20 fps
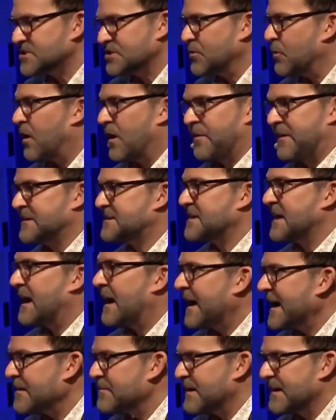to all the
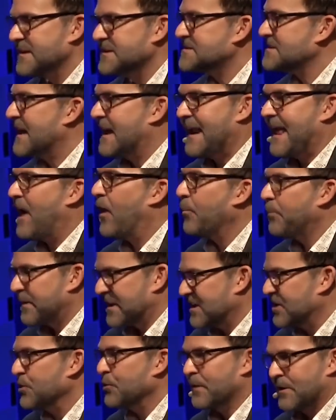time that is not
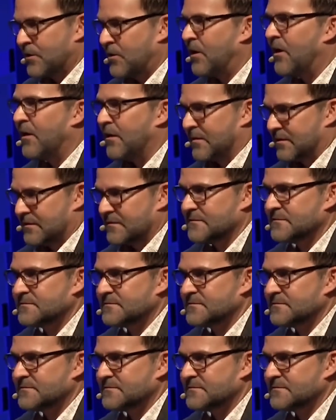helping you at all.